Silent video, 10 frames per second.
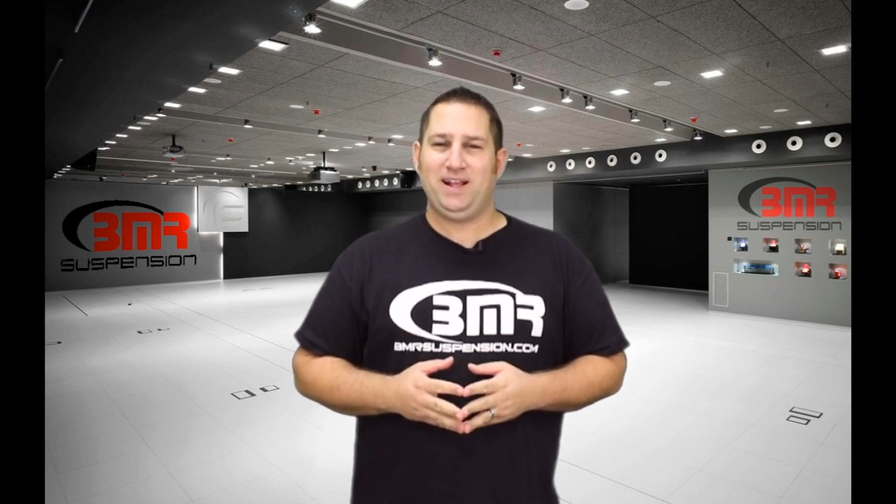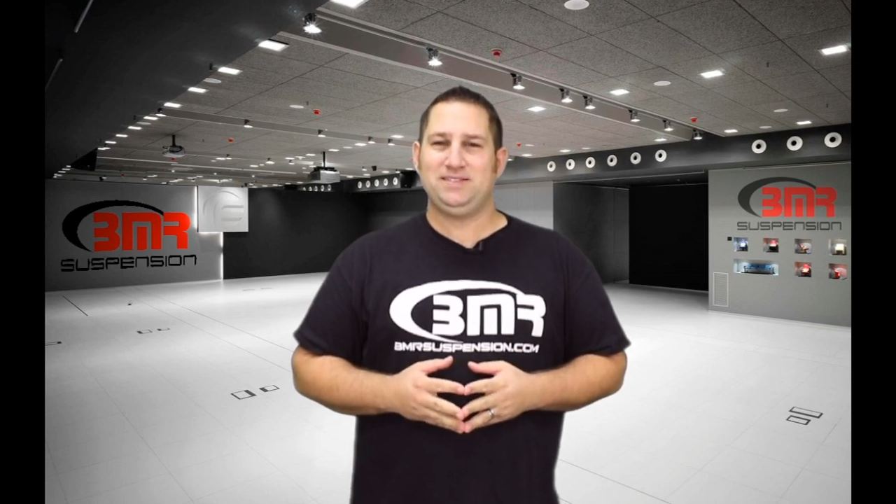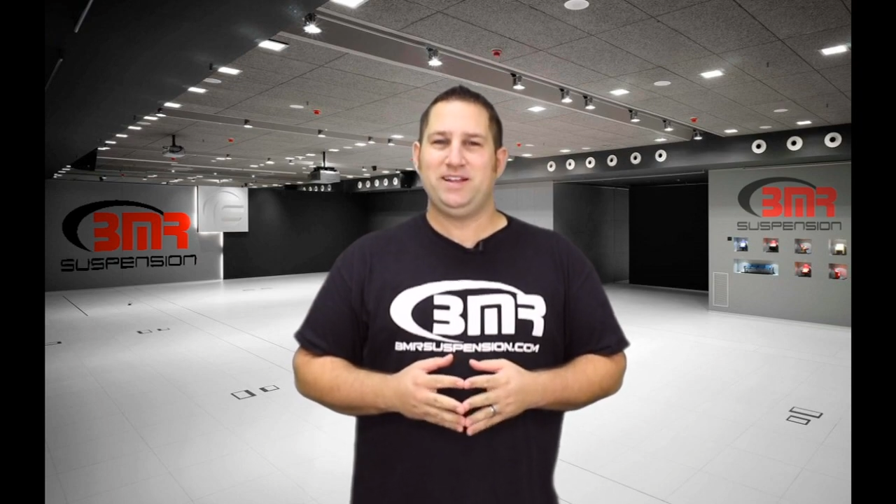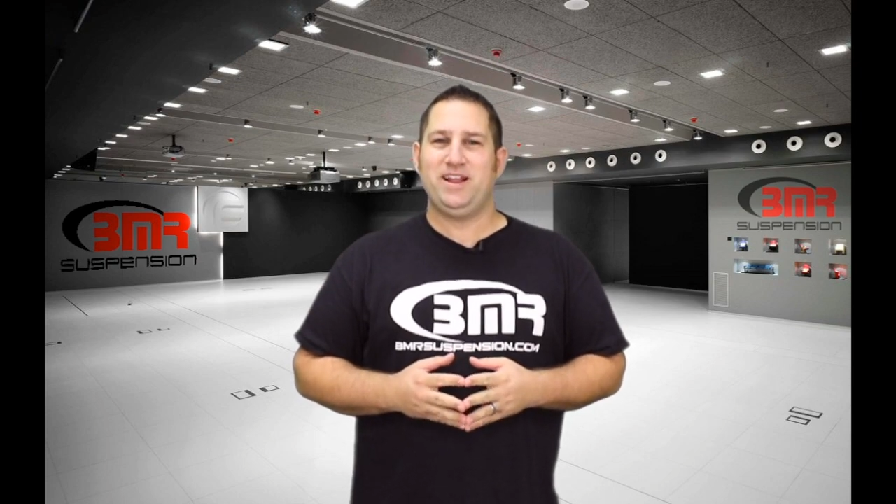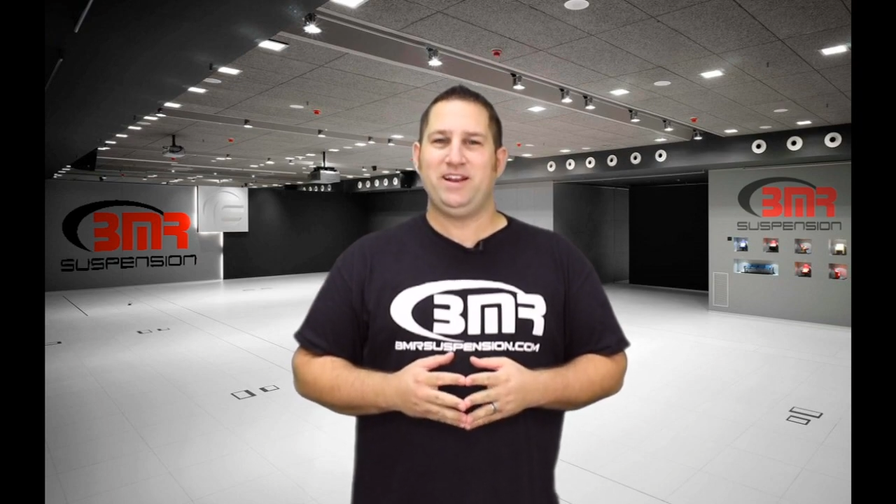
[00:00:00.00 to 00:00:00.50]

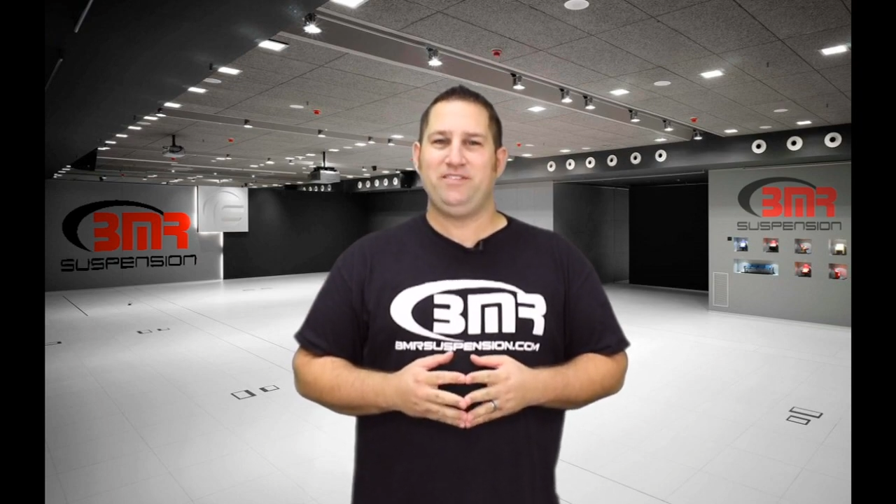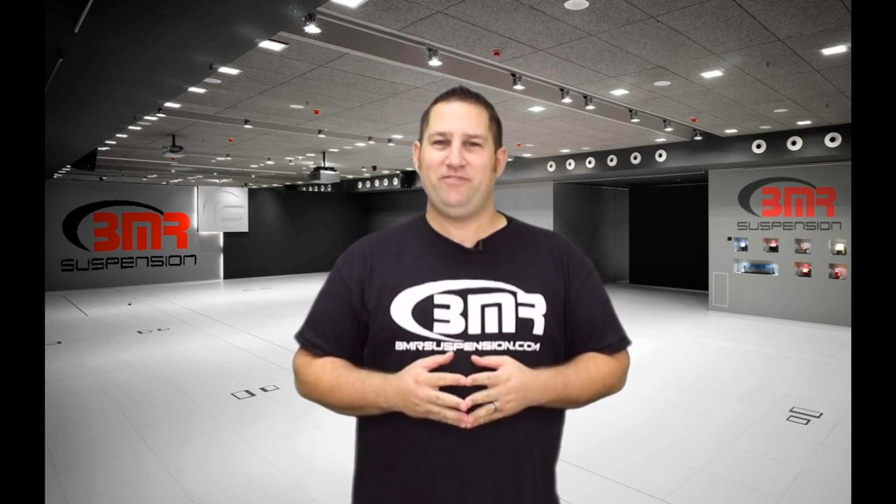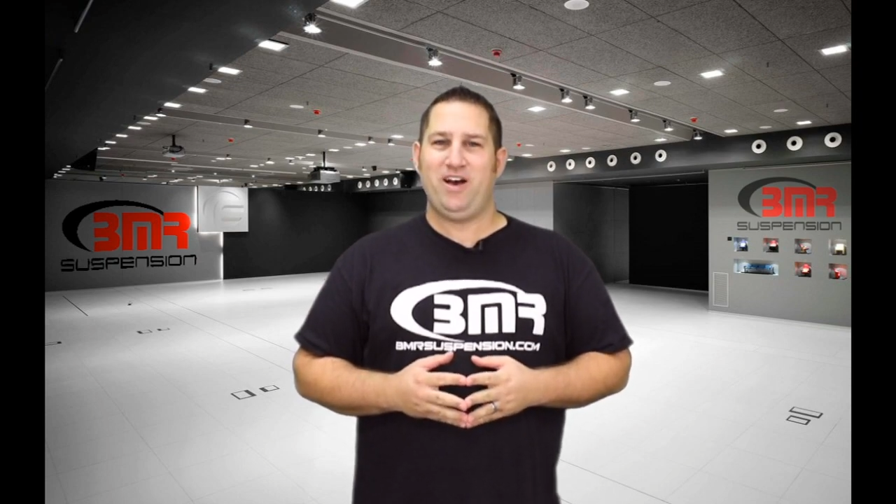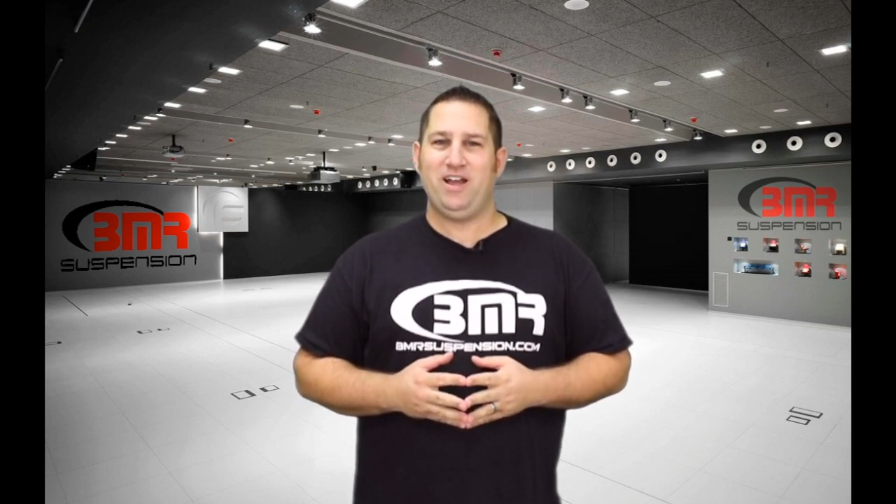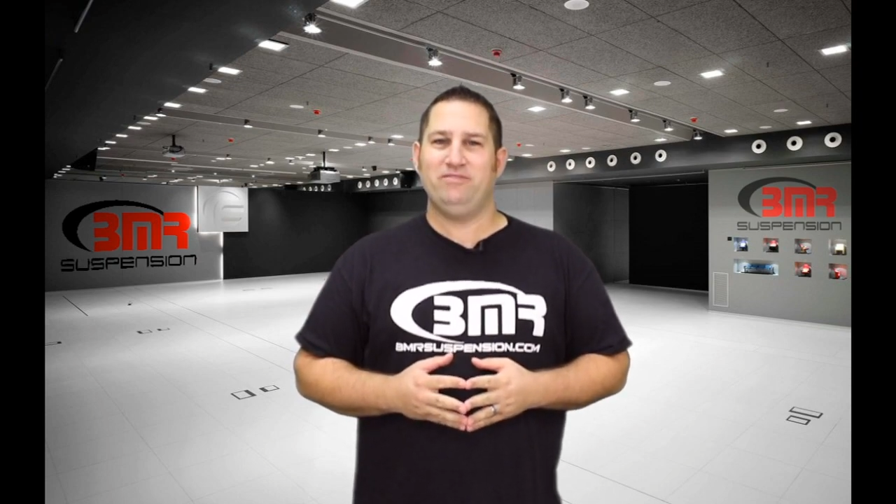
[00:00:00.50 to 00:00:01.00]

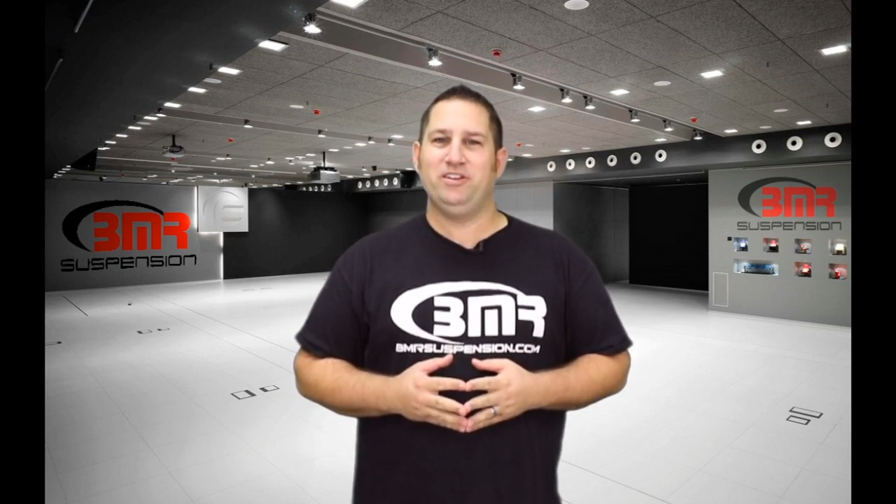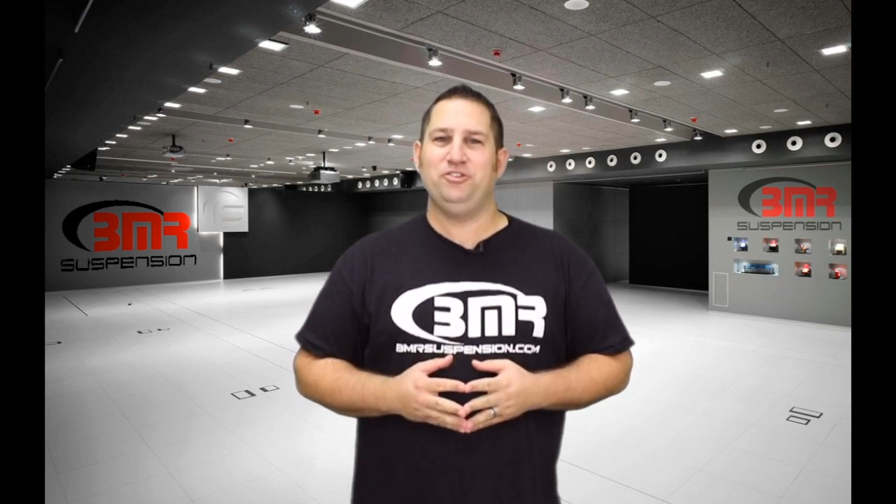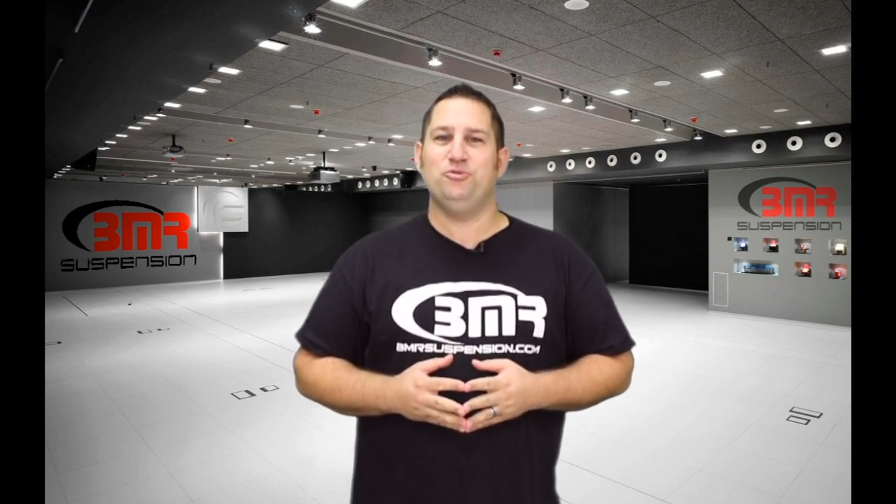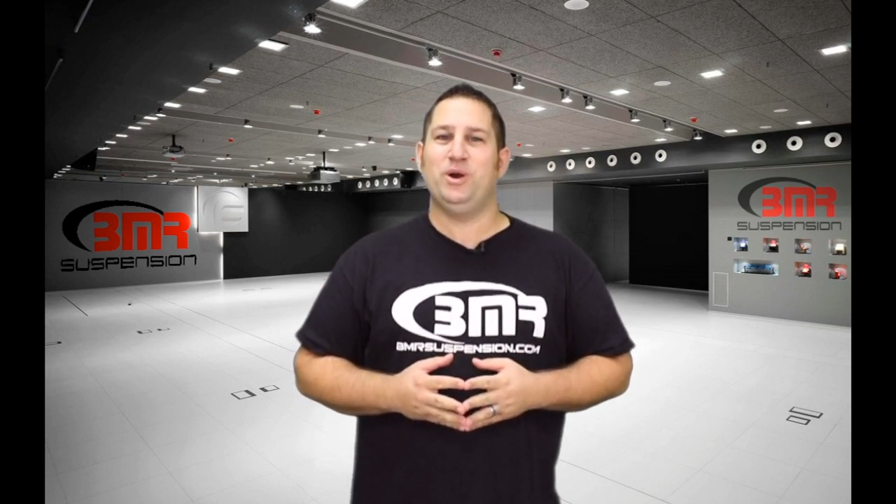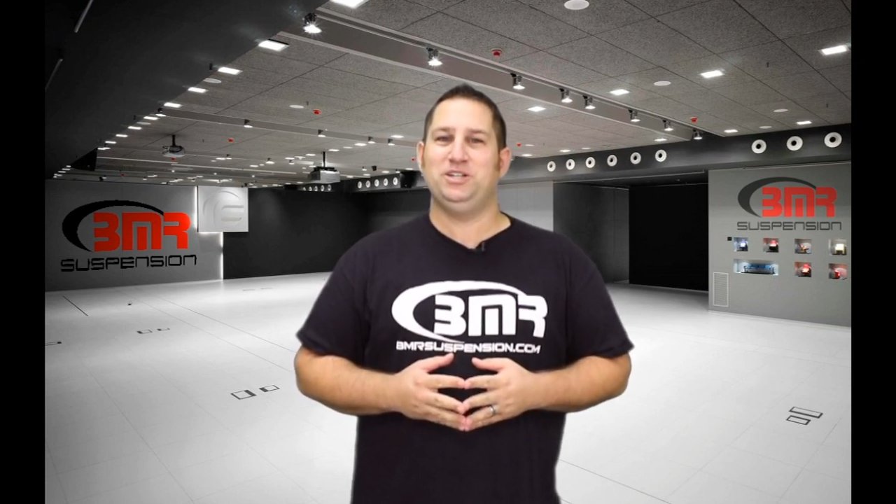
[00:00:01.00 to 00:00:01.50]
SN95, and
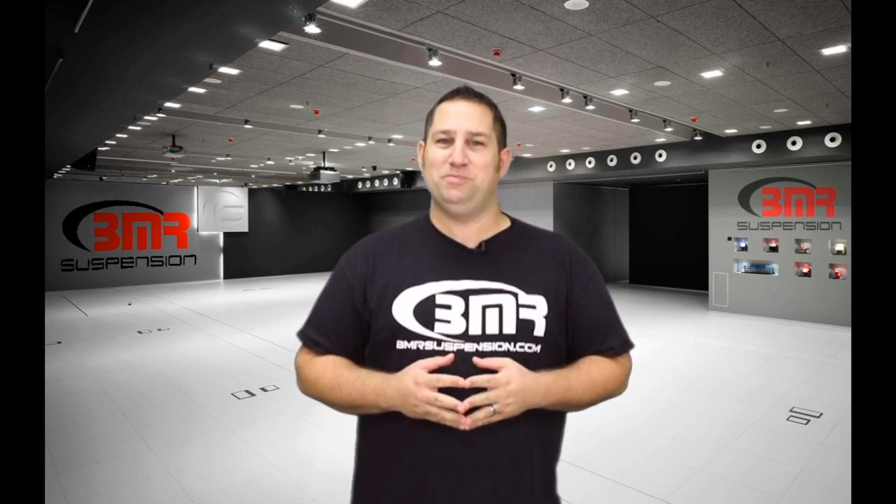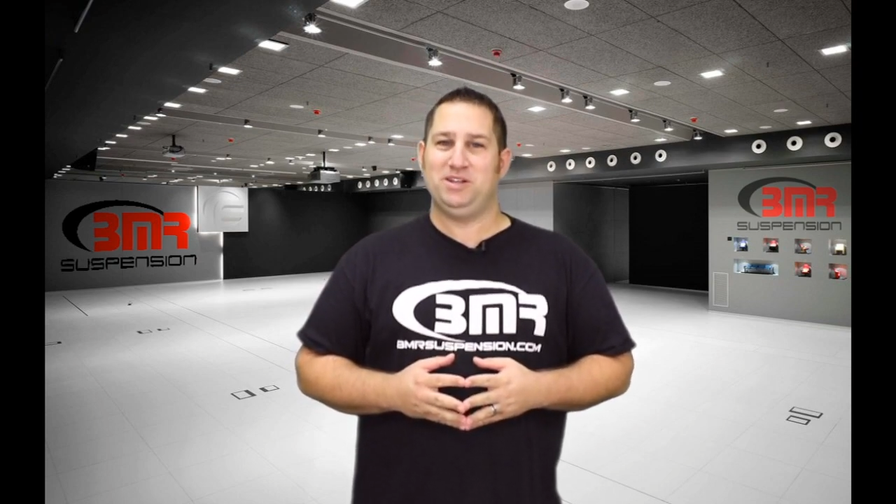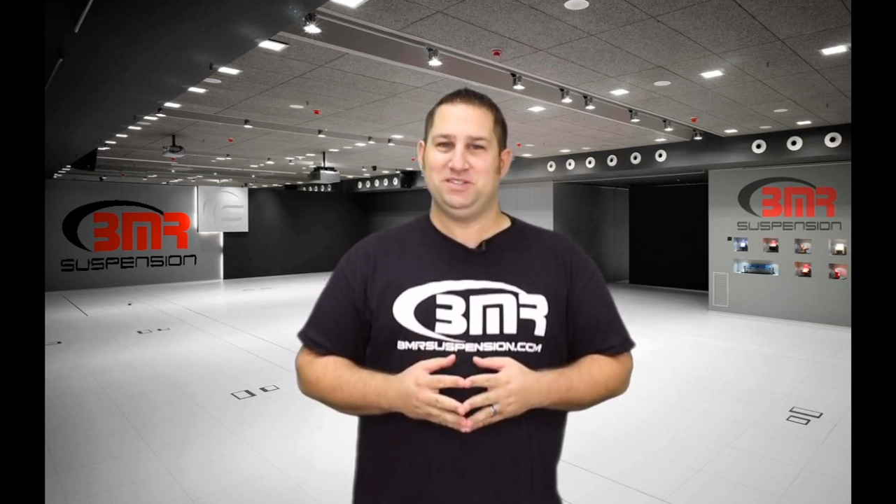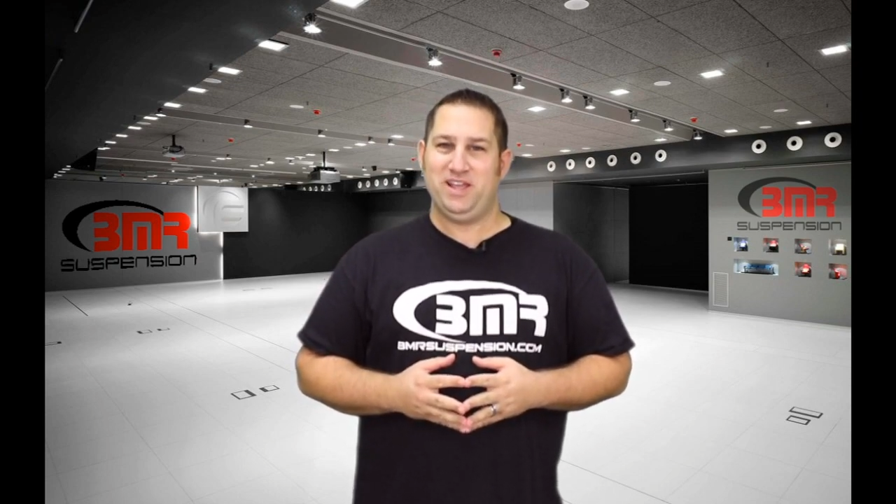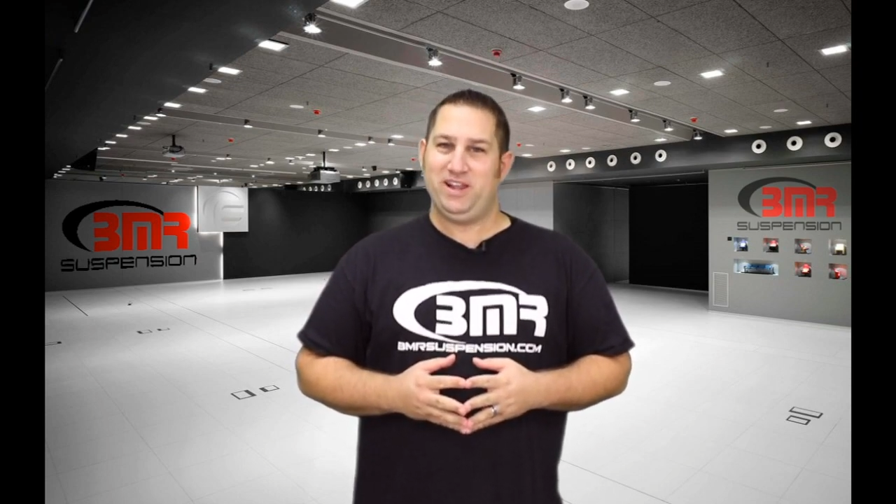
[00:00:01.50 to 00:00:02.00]
new Edge
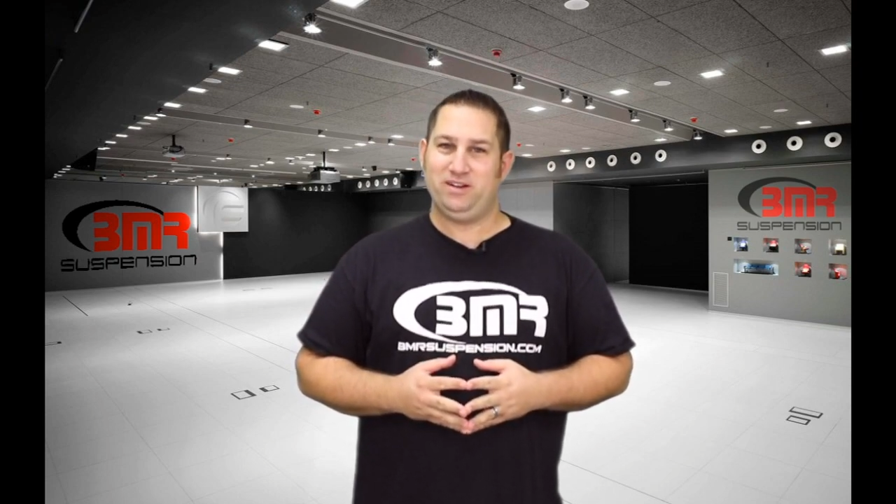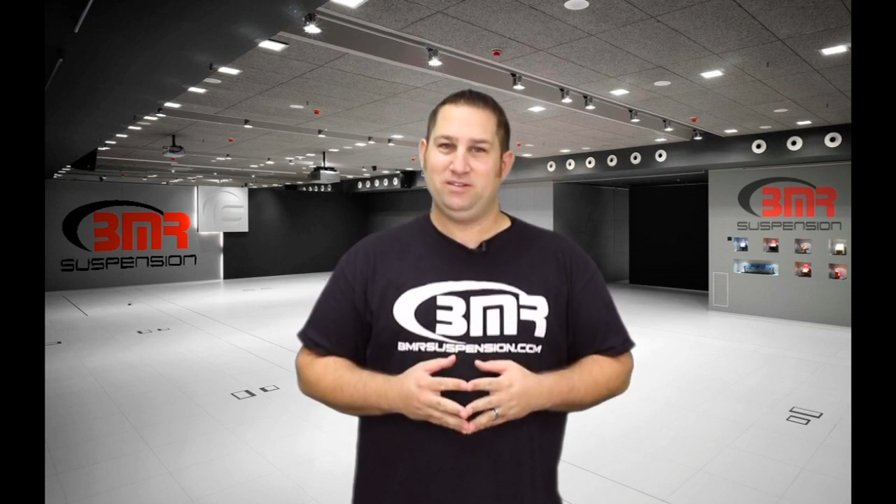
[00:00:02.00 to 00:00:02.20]
Mustang.